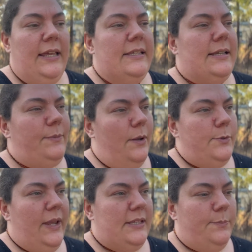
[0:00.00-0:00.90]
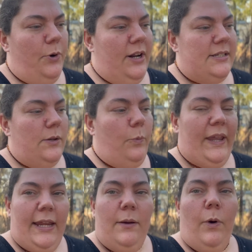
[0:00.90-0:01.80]
Sometimes we get some products that
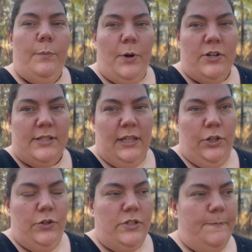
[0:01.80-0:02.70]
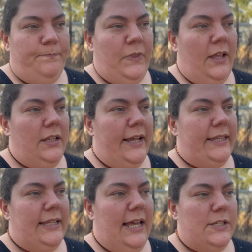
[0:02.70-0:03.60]
we won't personally use, like
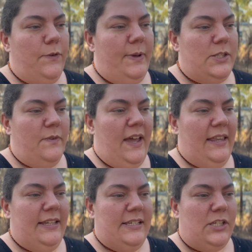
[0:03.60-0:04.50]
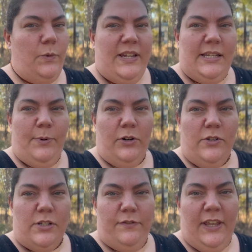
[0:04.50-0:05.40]
the last few months we've had these squeezy
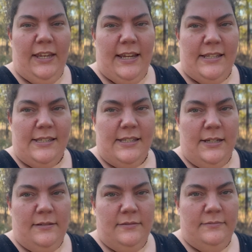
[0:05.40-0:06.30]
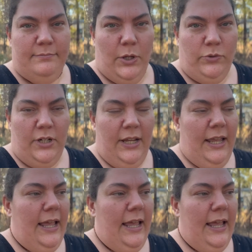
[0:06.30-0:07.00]
bottles of condensed milk,